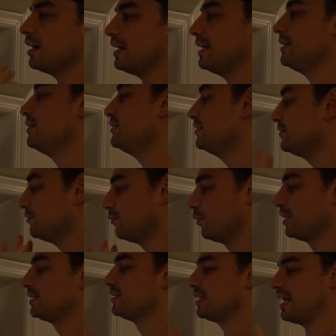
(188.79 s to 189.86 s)
It
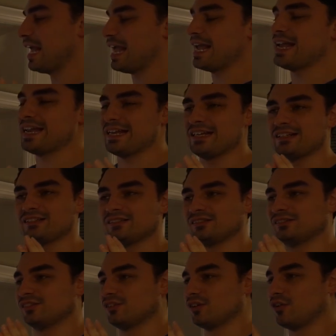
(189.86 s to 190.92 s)
was a
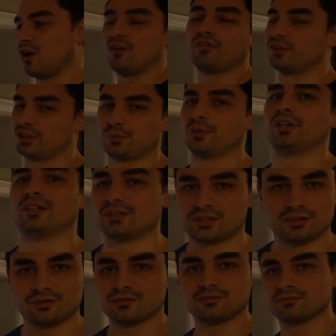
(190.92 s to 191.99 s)
awful experience.